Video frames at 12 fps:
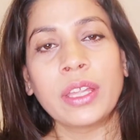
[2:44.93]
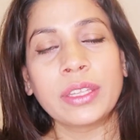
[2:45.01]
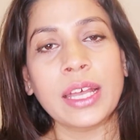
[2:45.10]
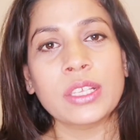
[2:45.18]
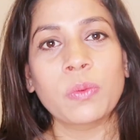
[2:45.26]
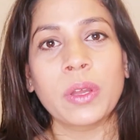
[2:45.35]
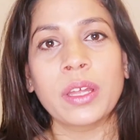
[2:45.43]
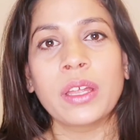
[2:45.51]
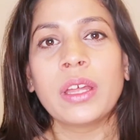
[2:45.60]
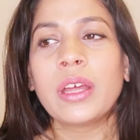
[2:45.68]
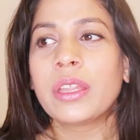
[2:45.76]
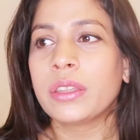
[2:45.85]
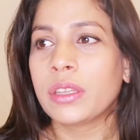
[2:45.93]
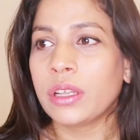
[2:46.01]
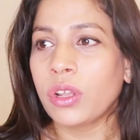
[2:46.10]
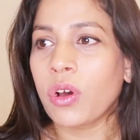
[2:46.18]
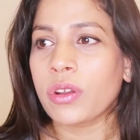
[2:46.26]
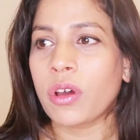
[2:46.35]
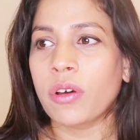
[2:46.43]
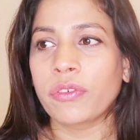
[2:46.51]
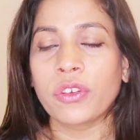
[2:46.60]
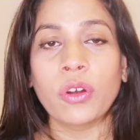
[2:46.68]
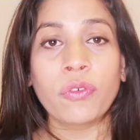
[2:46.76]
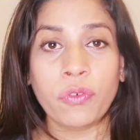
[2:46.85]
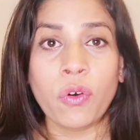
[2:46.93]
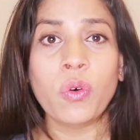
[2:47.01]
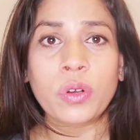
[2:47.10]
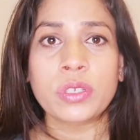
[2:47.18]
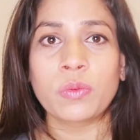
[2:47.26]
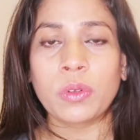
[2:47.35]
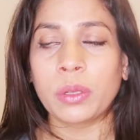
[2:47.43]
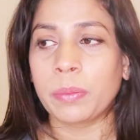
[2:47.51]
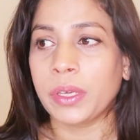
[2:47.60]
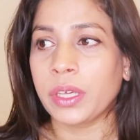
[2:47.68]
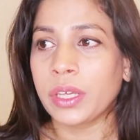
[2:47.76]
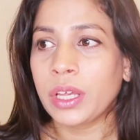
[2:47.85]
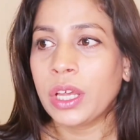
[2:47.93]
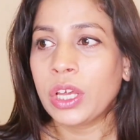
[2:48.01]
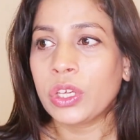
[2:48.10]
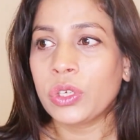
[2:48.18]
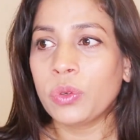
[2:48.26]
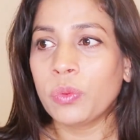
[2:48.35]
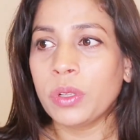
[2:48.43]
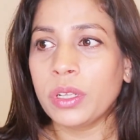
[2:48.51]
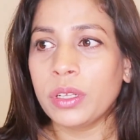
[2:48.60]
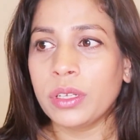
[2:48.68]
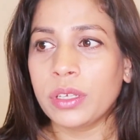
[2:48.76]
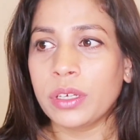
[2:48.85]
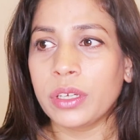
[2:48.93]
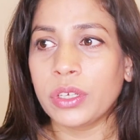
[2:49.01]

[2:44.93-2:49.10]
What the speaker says: That's where a lot of your focus will be. You will